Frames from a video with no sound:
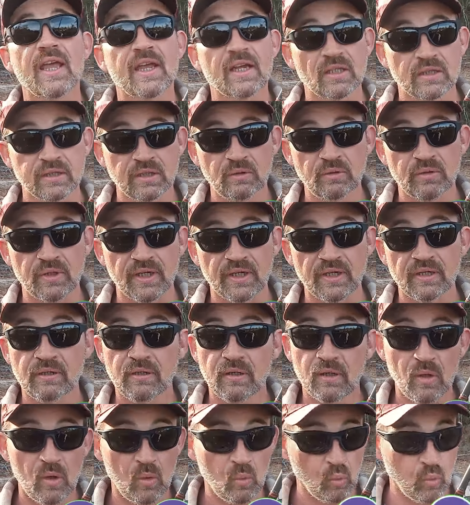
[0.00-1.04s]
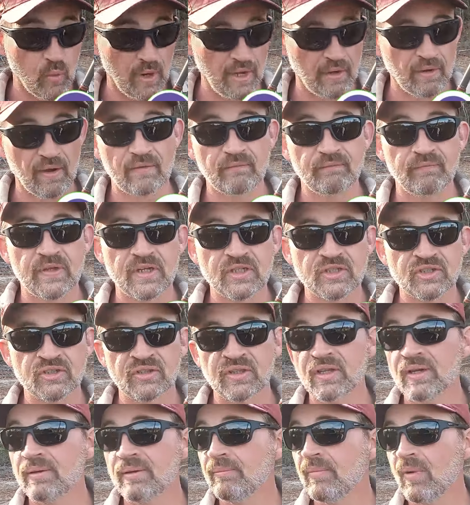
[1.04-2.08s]
including where I'm
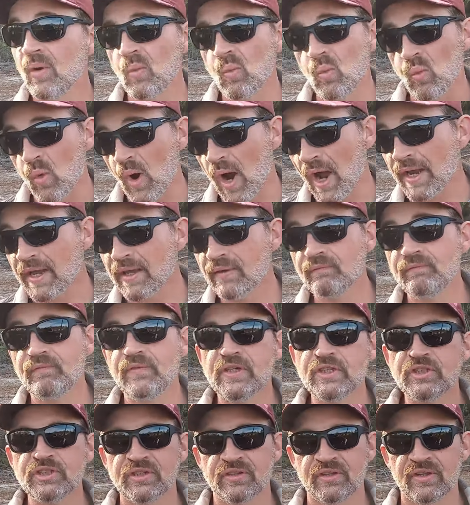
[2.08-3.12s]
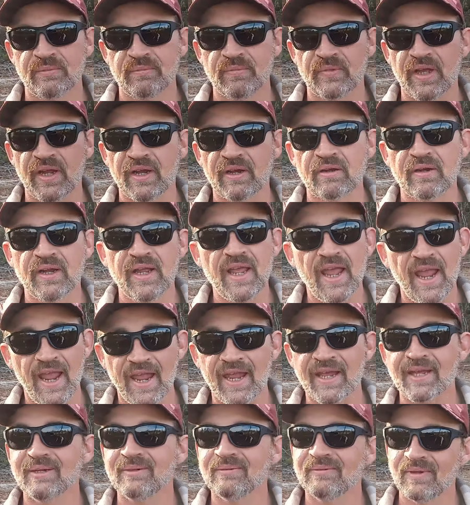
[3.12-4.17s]
fishing them, why I'm fishing them there,
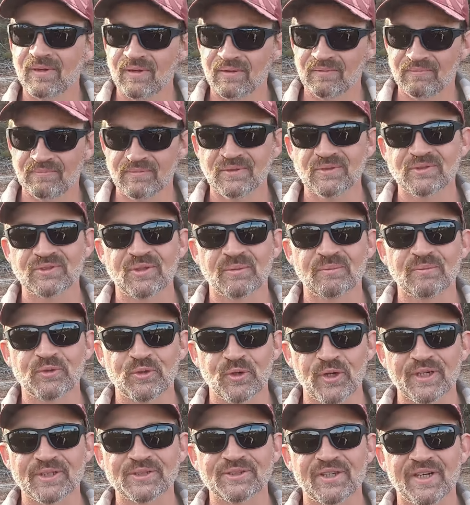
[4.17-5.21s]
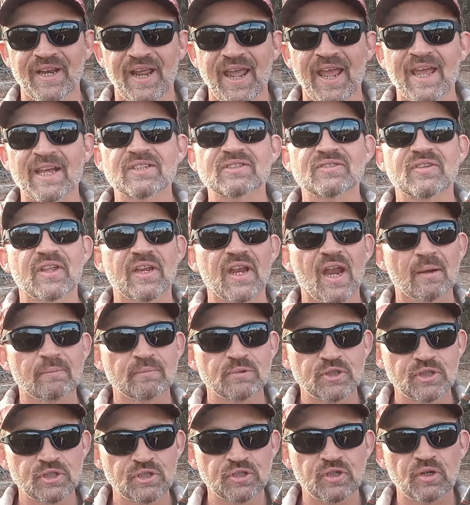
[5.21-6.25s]
and some tricks and hacks that
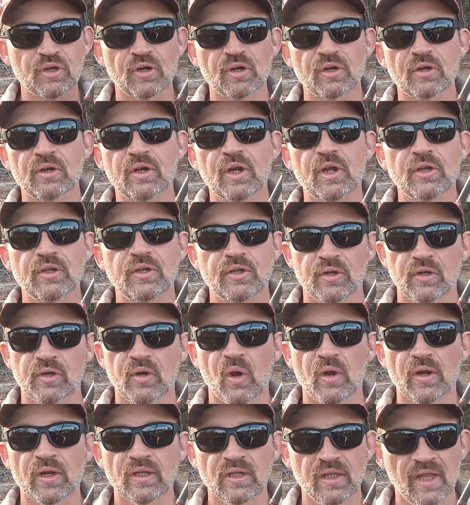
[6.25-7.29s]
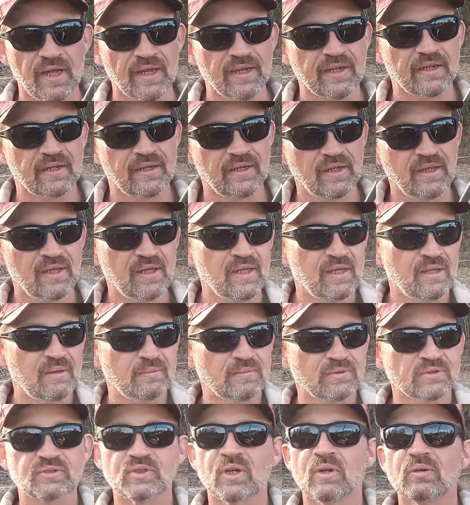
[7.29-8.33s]
I'm sure you're going to like.
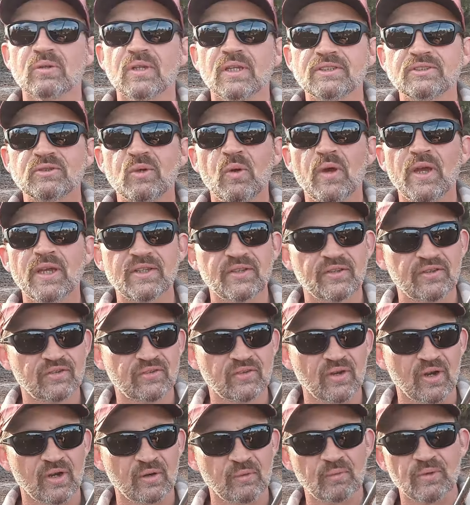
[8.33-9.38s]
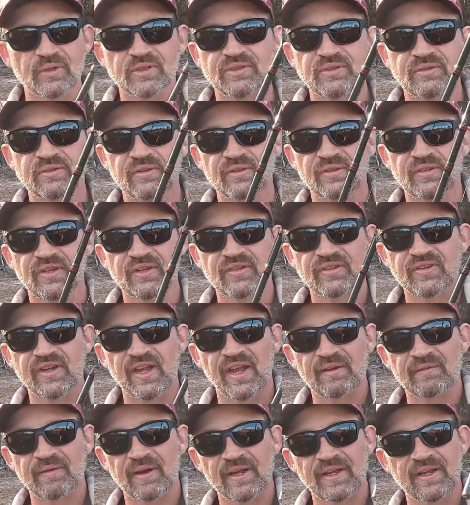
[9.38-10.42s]
So let's go ahead and start with this
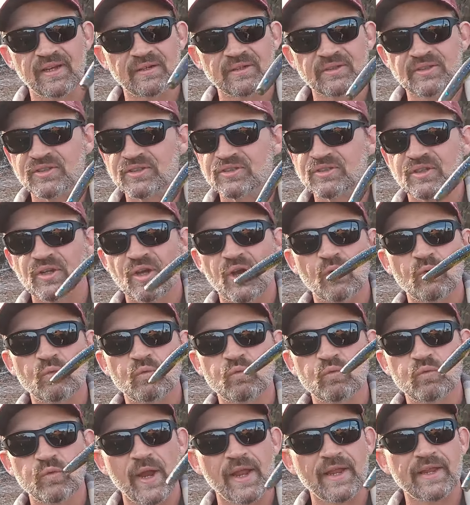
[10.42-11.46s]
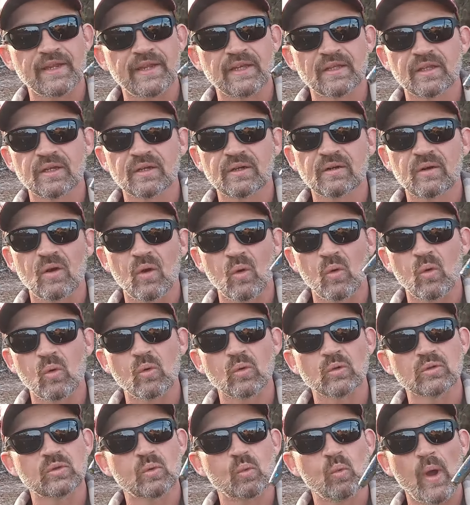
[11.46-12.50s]
guy right here, just a regular
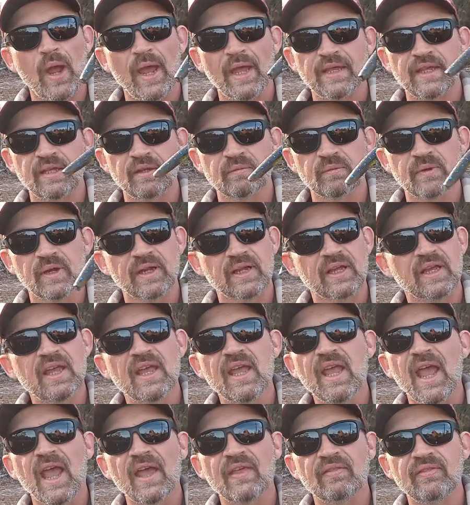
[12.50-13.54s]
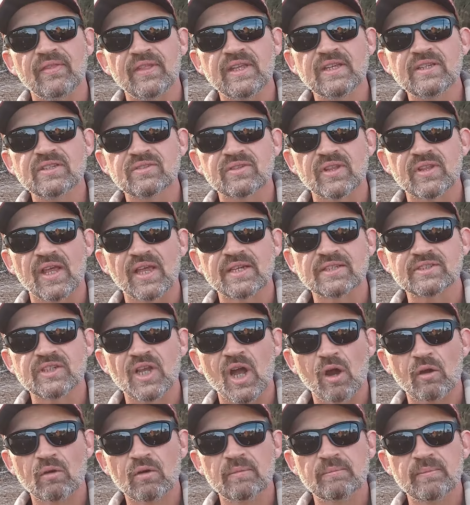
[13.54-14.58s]
old Wacky Rig. And these
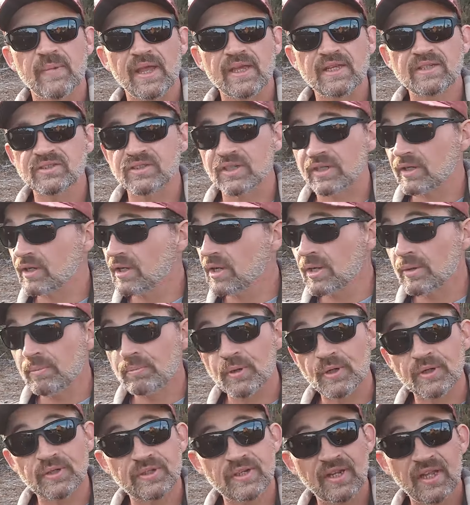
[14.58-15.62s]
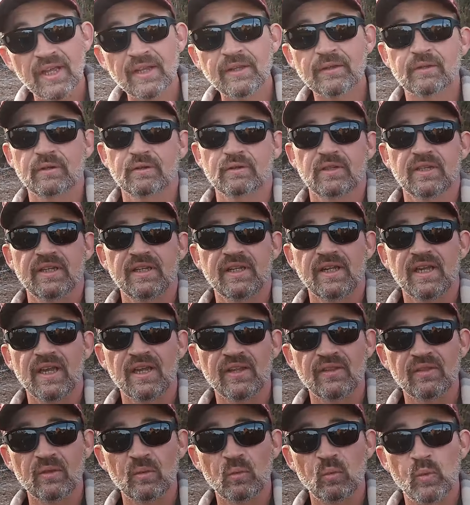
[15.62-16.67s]
things are amazing, particularly
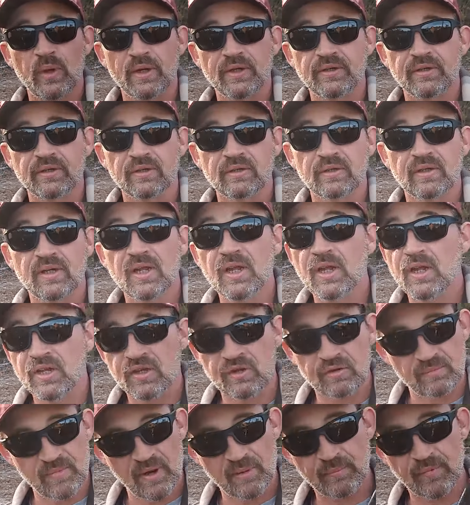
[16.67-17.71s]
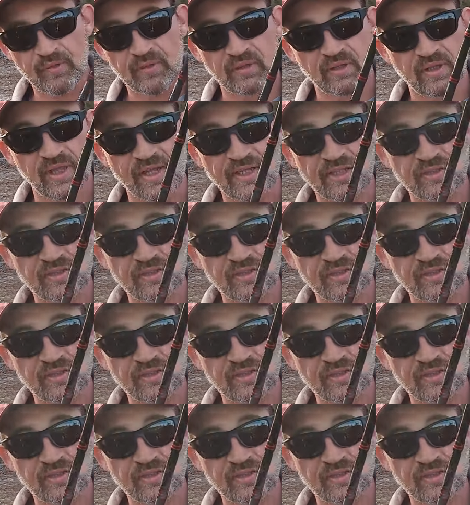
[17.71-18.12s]
in the winter. You remember the